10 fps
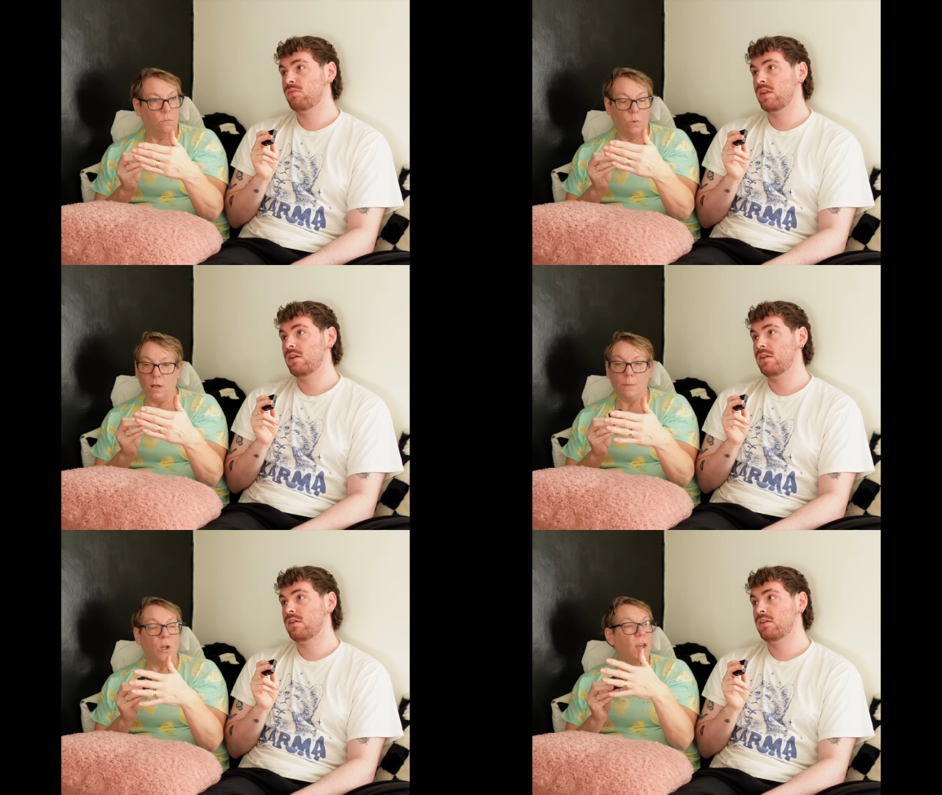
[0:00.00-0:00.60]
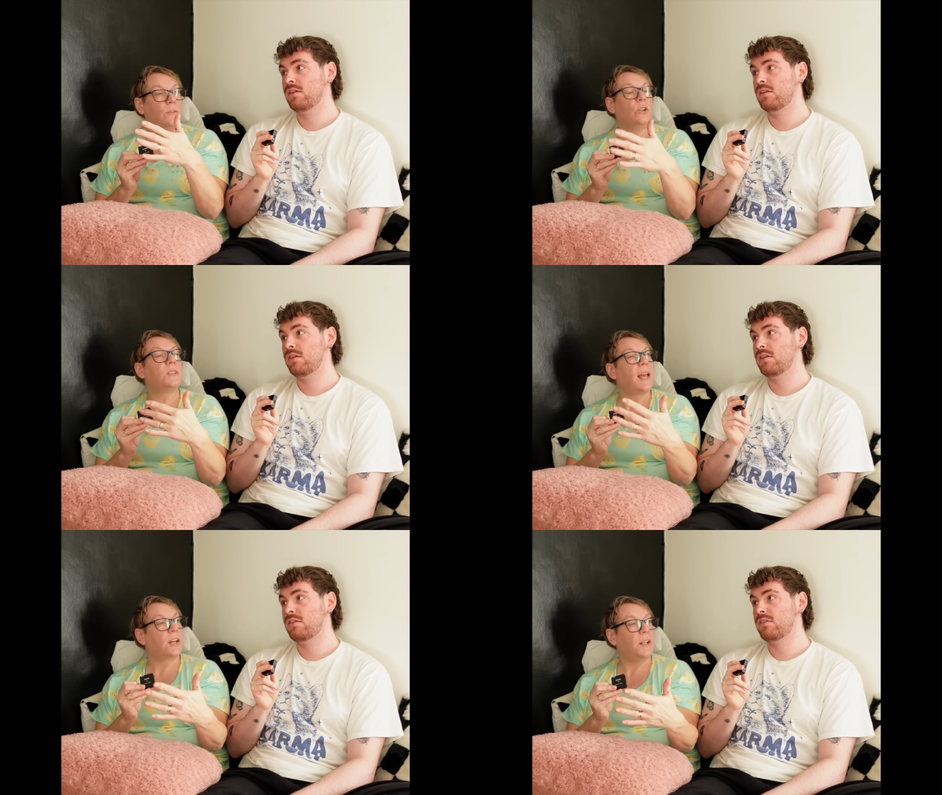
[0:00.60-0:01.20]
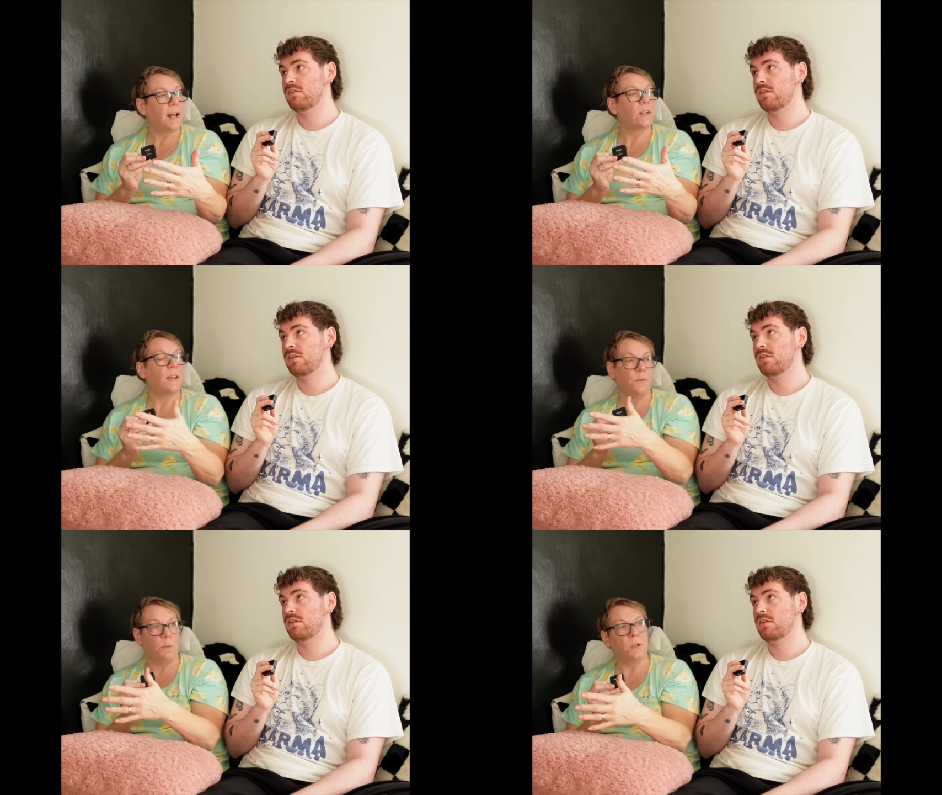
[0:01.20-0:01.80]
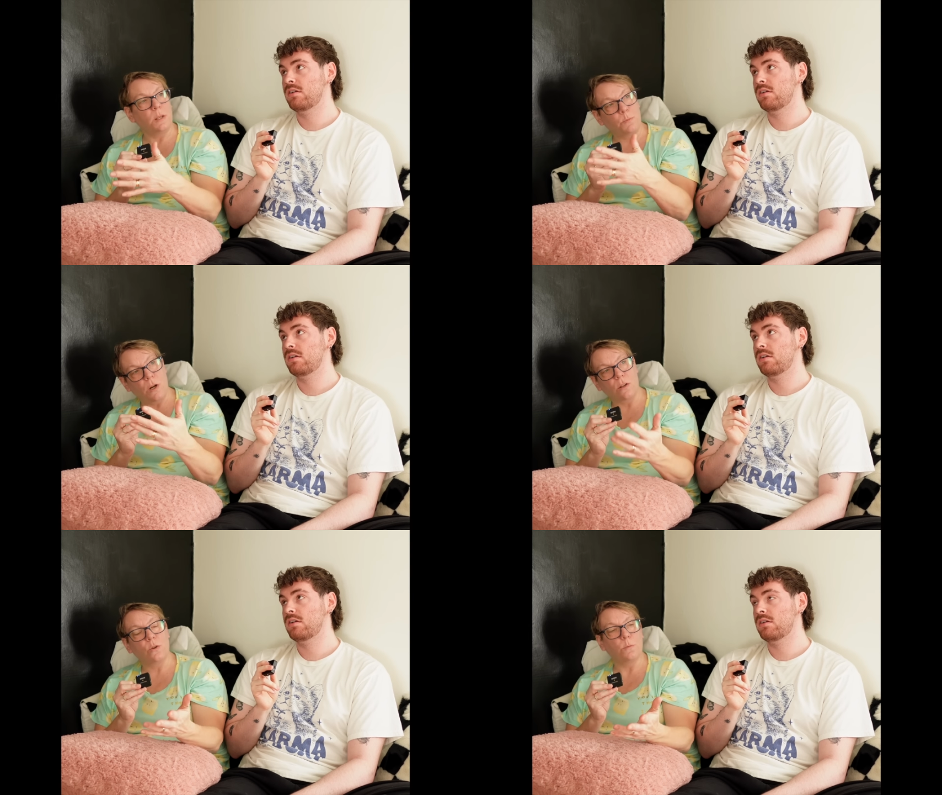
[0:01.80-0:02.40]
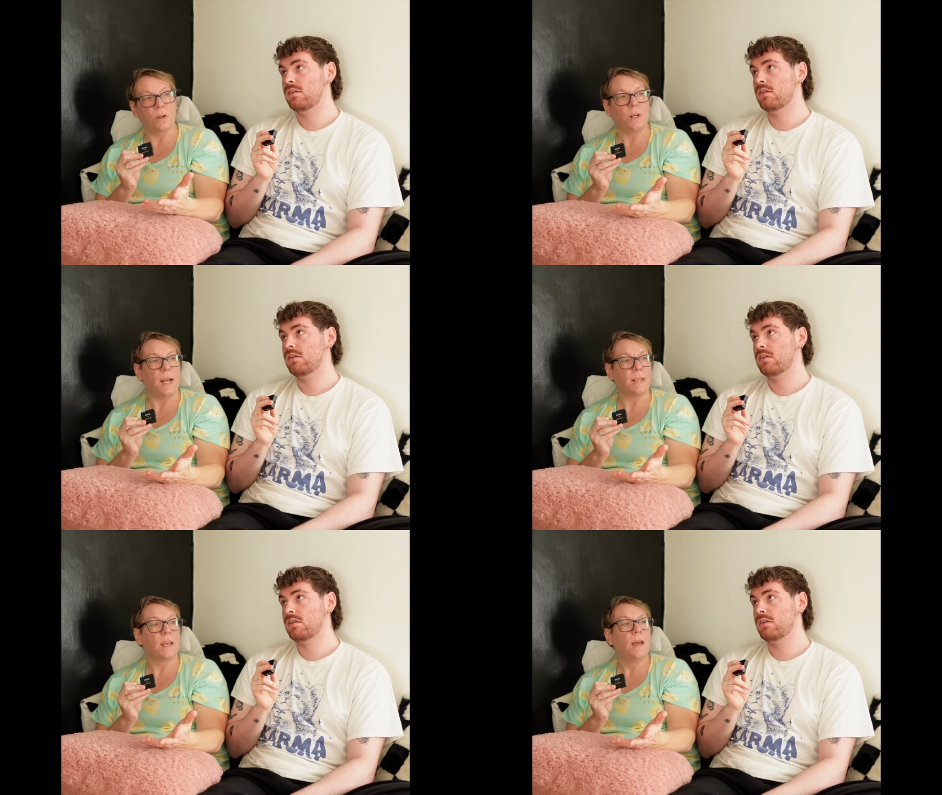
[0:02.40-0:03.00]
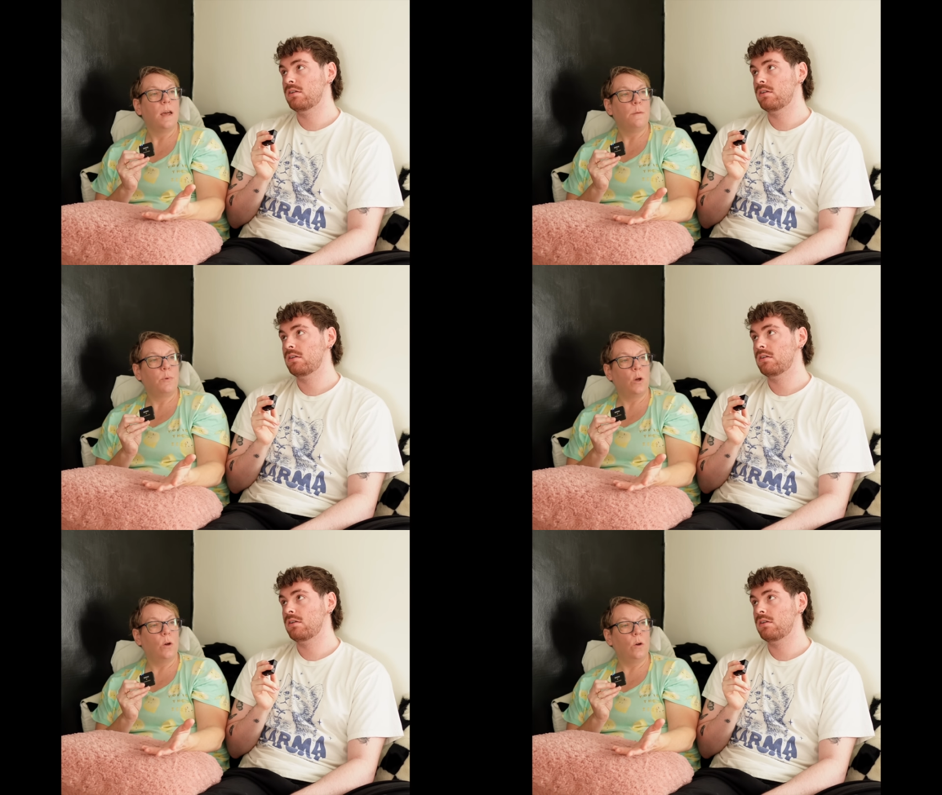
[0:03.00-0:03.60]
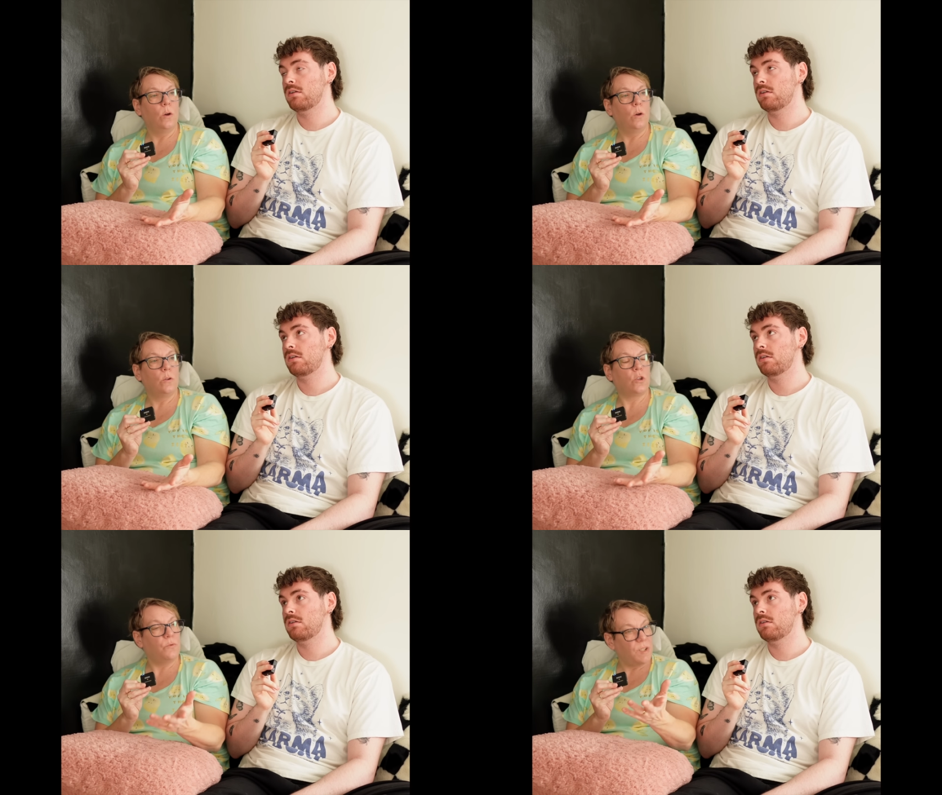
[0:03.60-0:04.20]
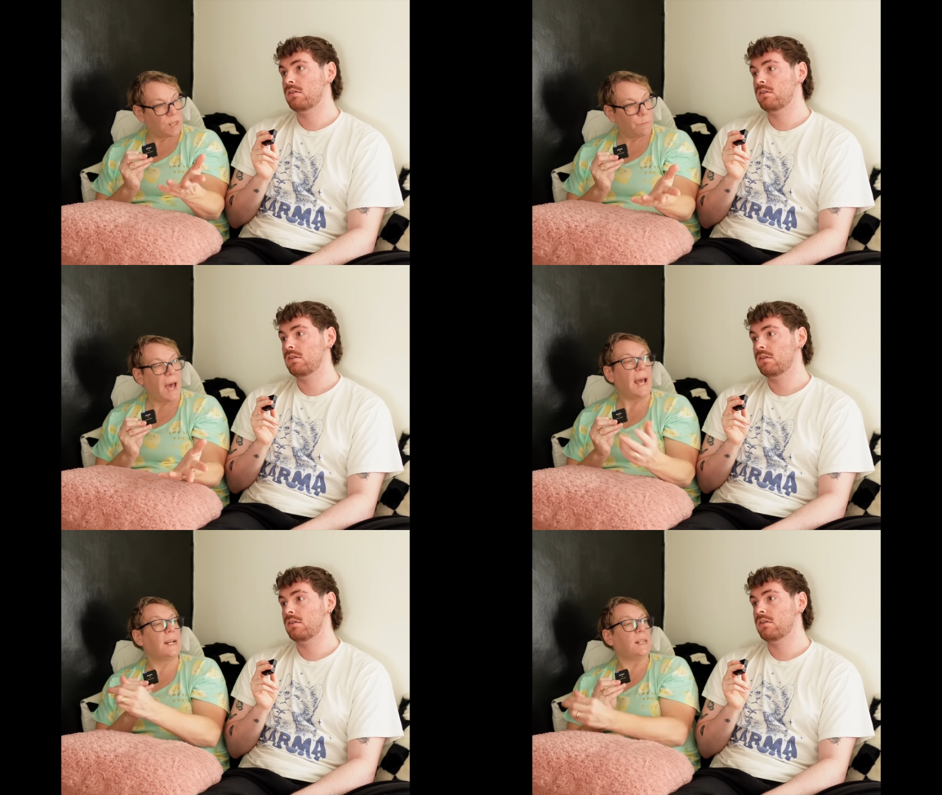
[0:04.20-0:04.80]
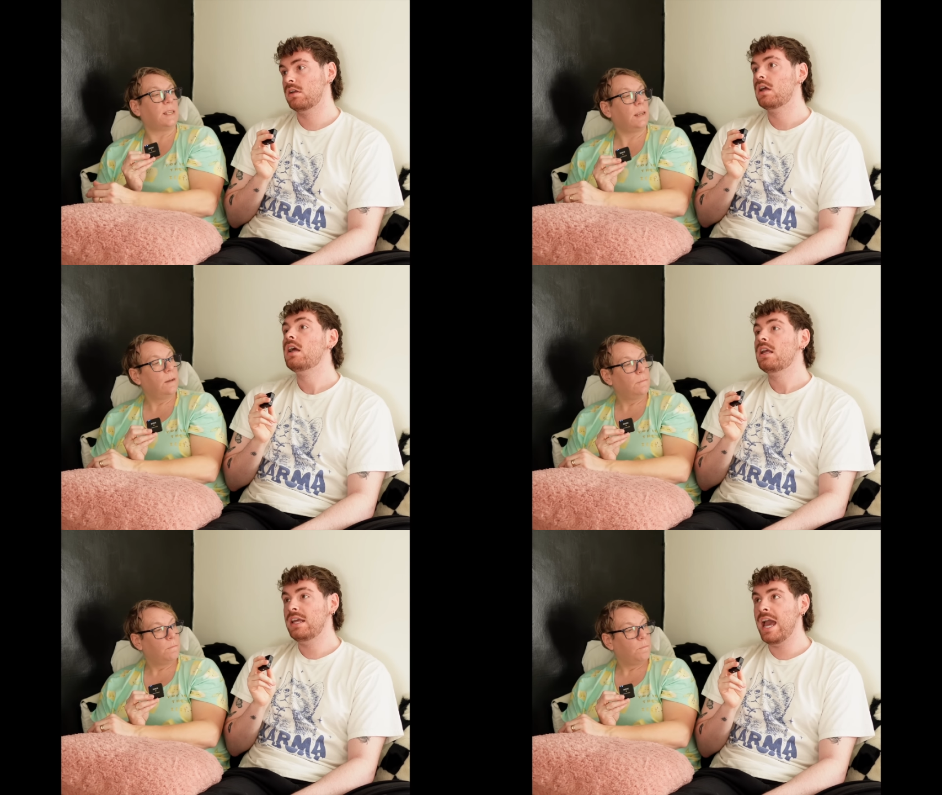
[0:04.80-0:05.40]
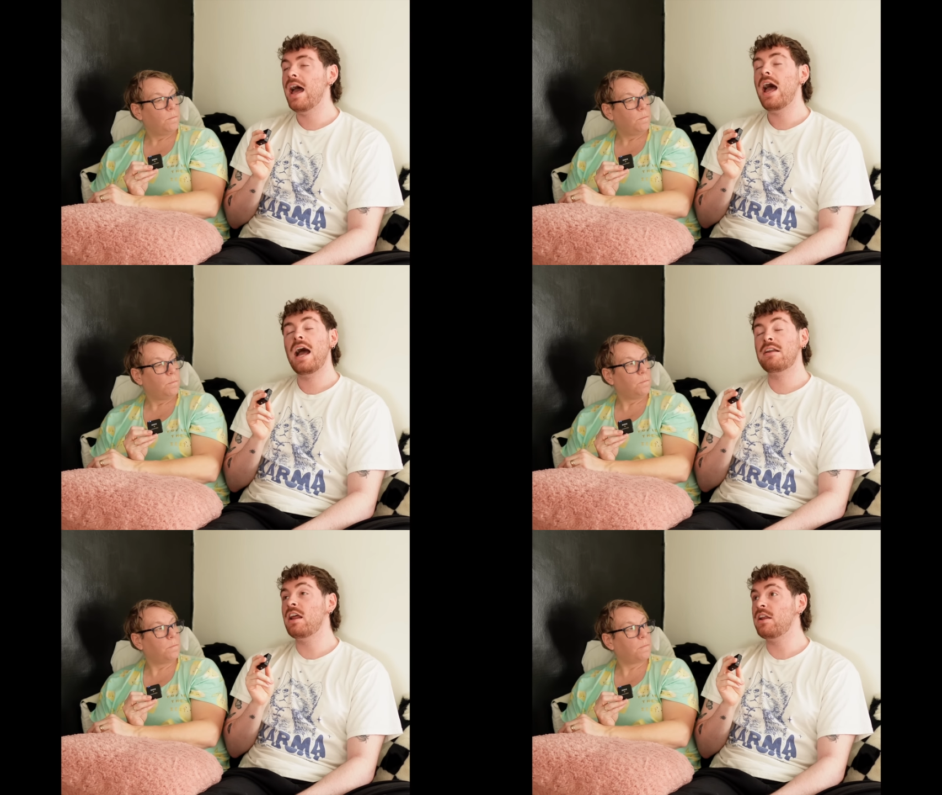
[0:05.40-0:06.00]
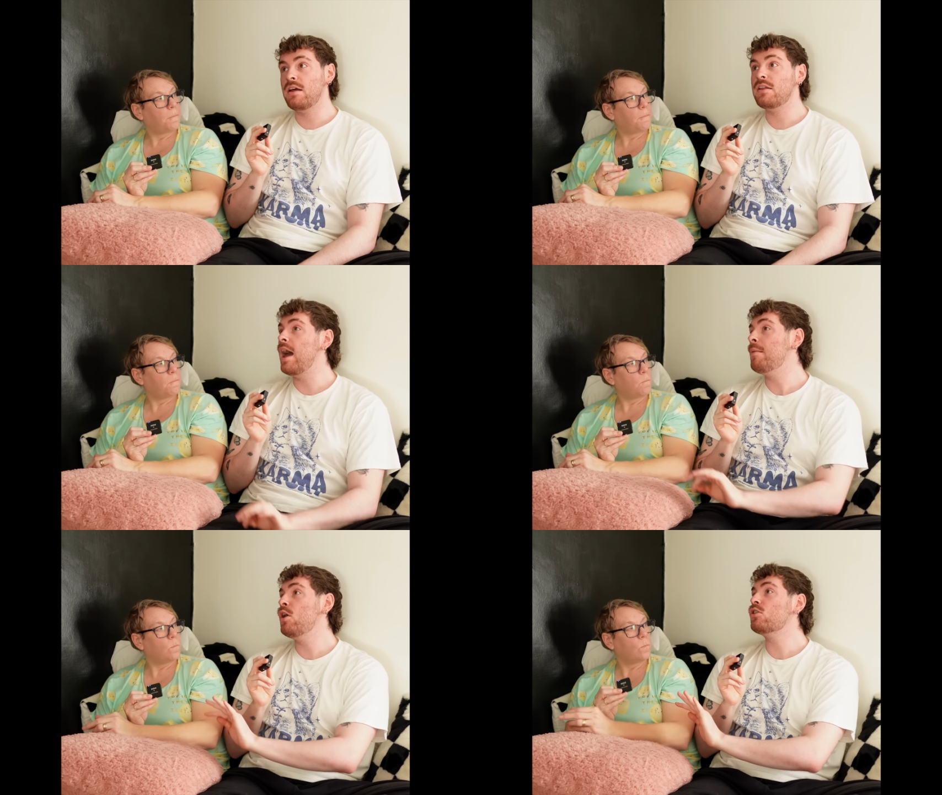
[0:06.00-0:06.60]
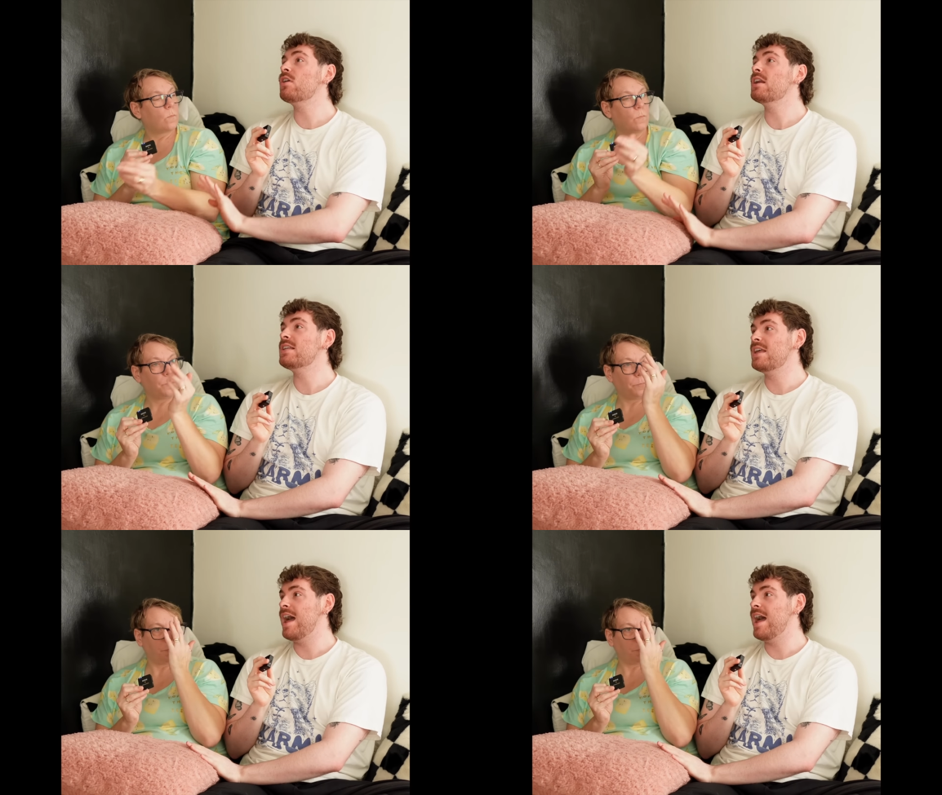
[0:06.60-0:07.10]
Speaker 1: well, I'm not even going to say correct because everybody's brought up correct, but to respect.
Speaker 2: Yeah, I'm not trying to say